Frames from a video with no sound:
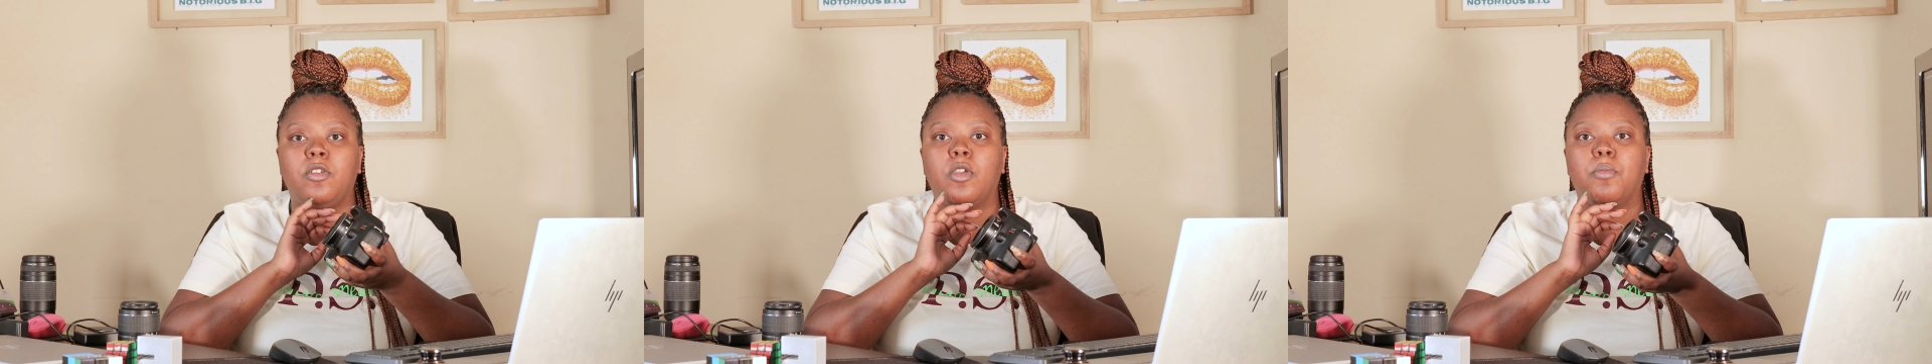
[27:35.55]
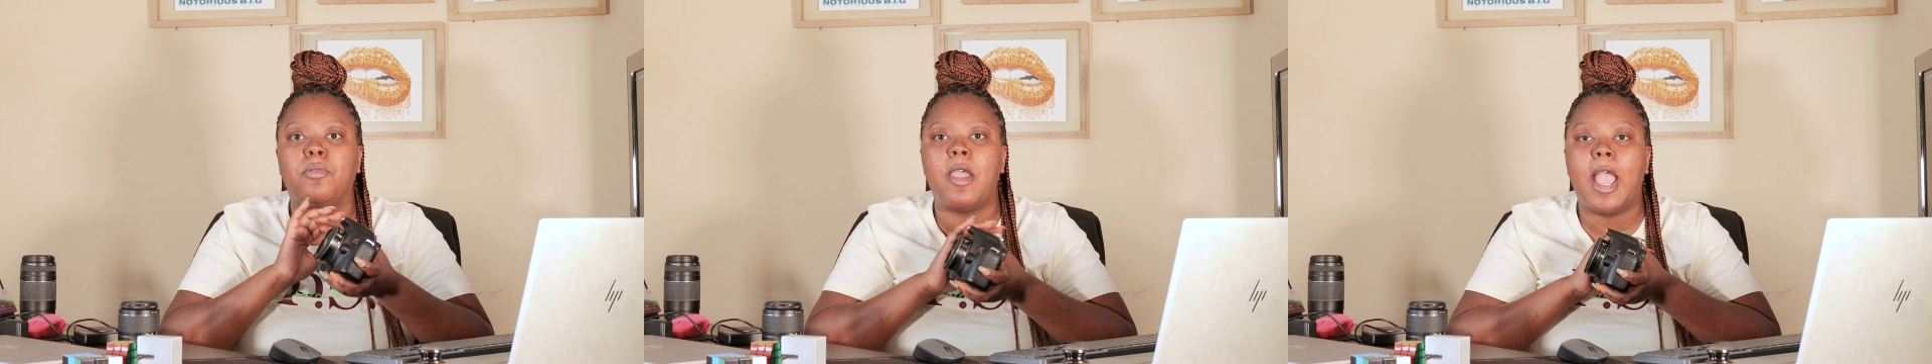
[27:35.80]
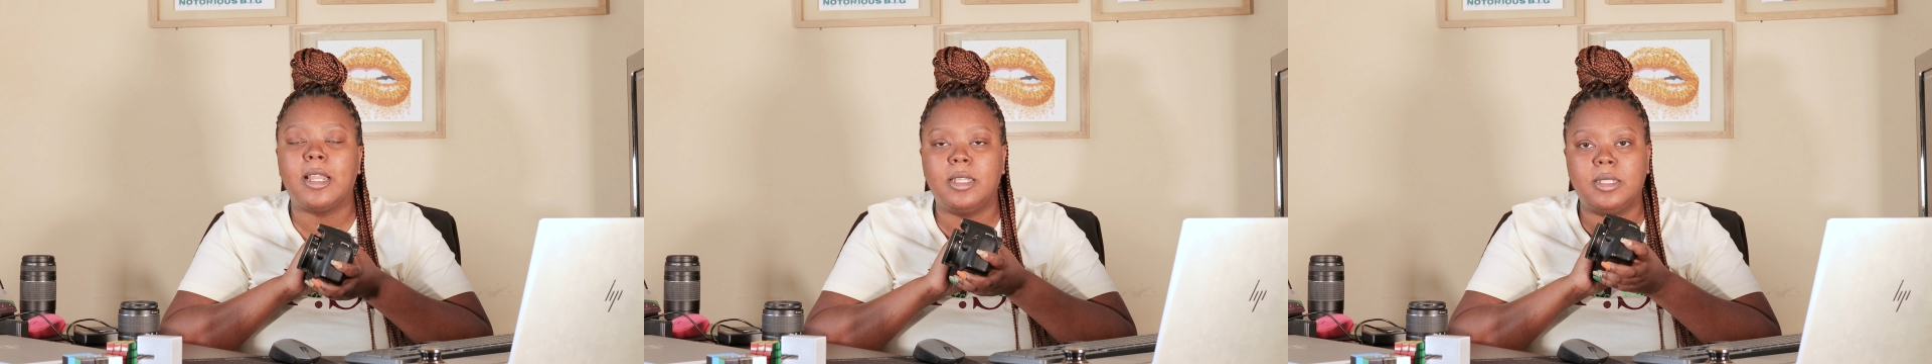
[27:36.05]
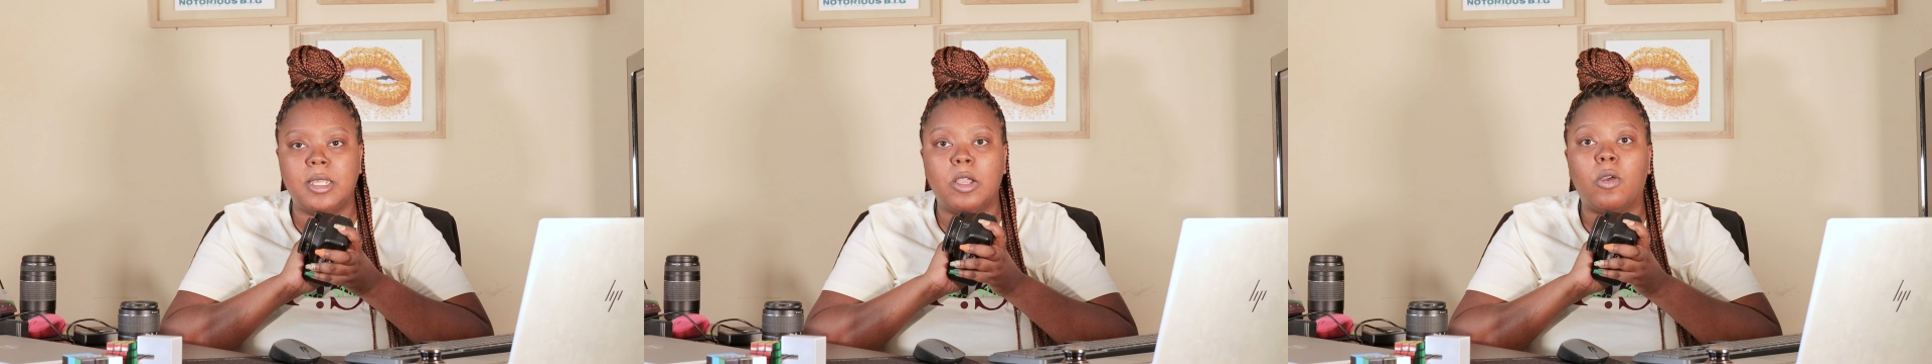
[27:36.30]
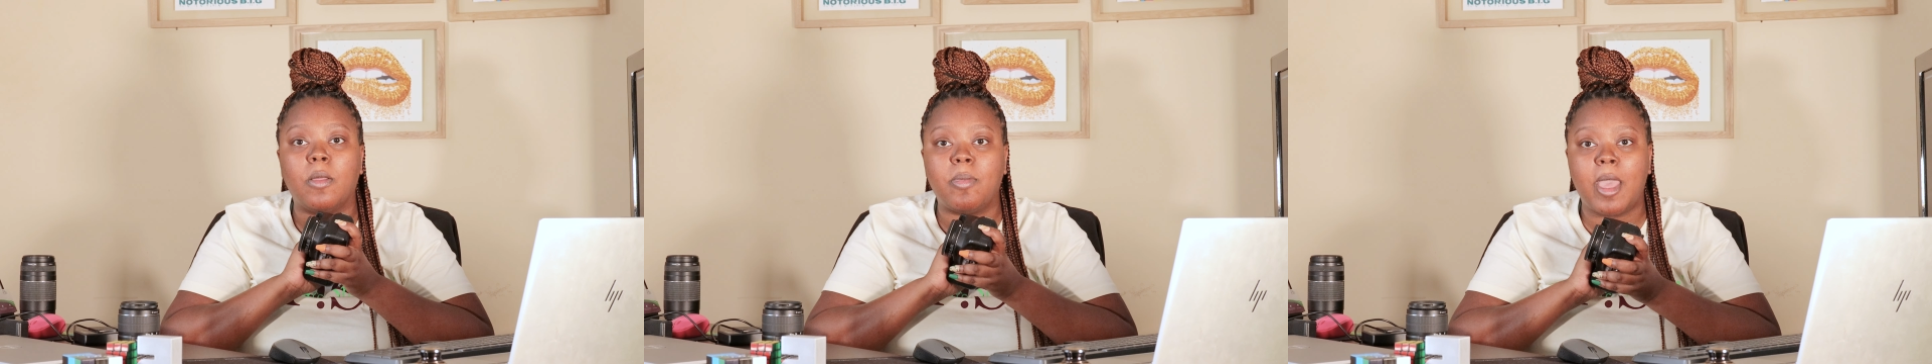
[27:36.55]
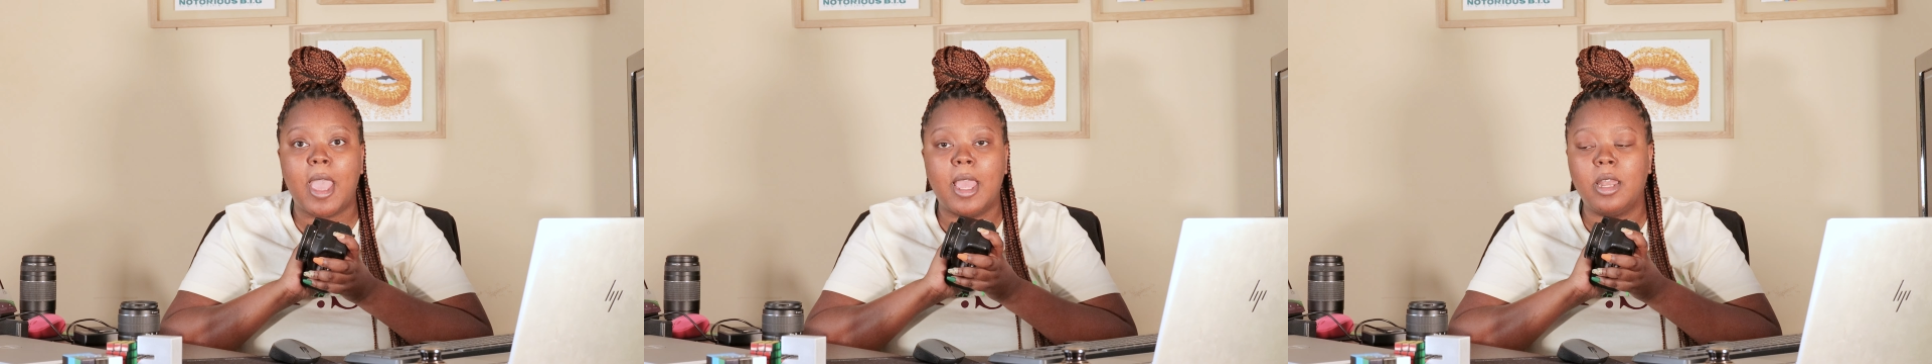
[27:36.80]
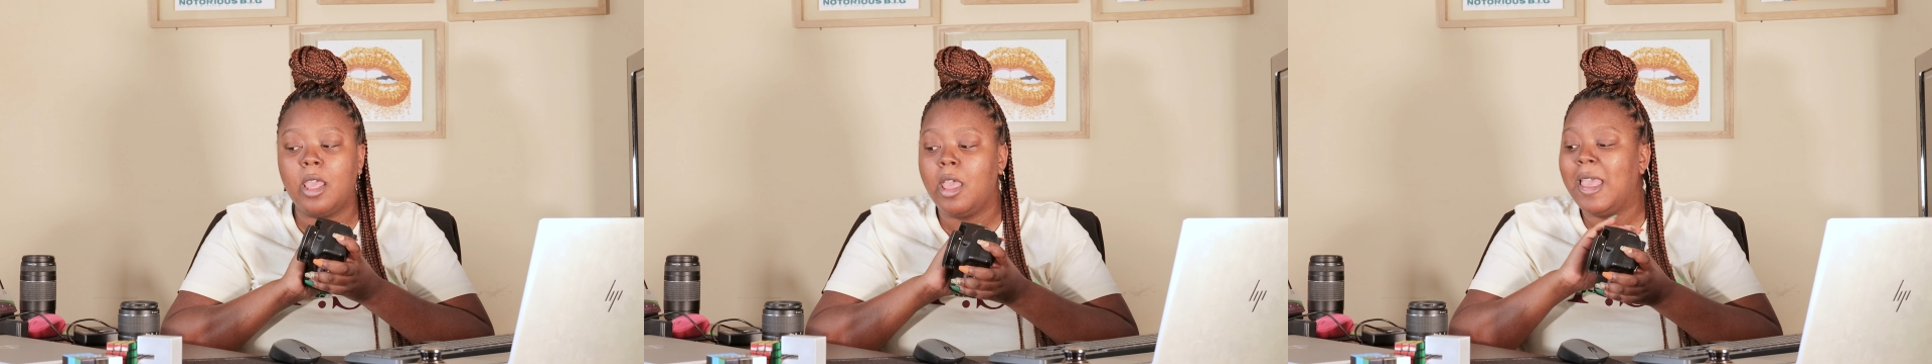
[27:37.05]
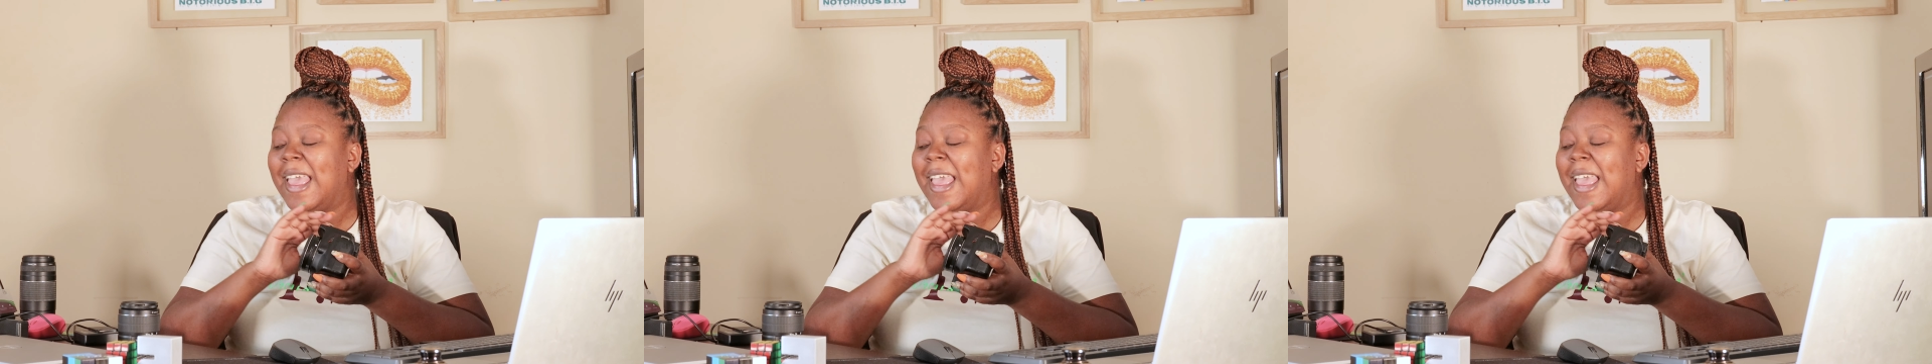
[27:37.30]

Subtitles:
You're practicing on that,